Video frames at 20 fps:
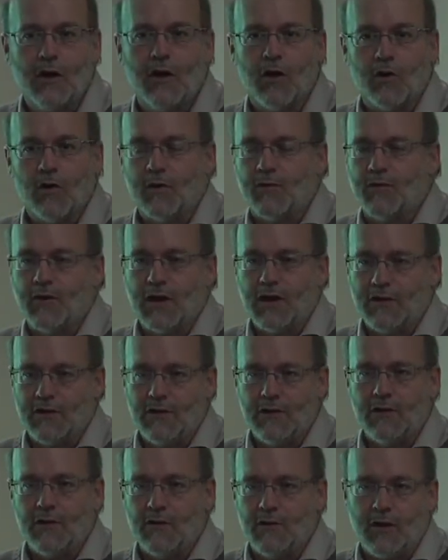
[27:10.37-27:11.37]
or if they
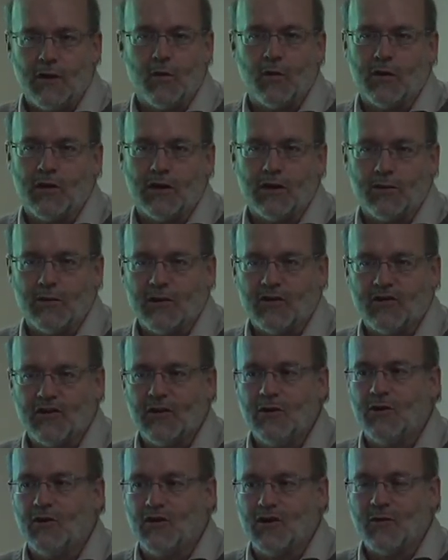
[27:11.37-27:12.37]
do, they're willing to
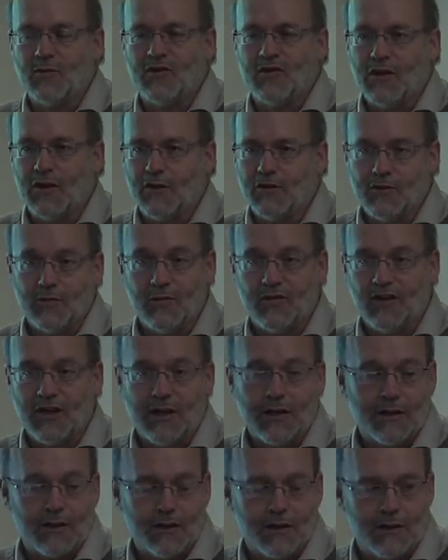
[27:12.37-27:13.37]
excuse themselves from
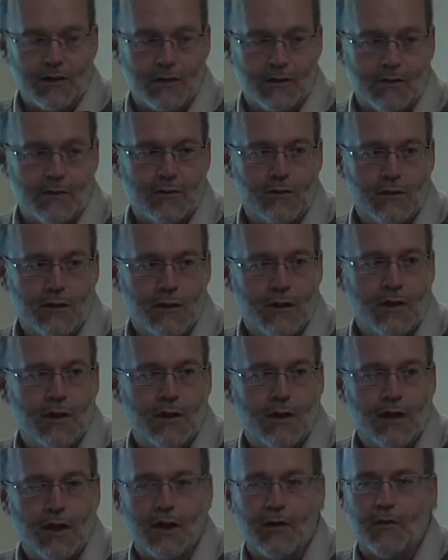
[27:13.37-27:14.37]
selling to you
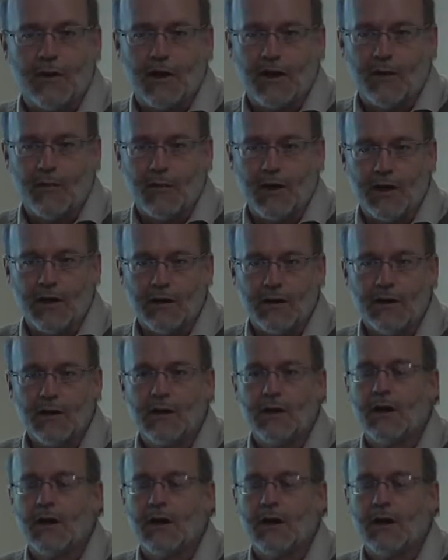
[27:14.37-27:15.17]
and recommend.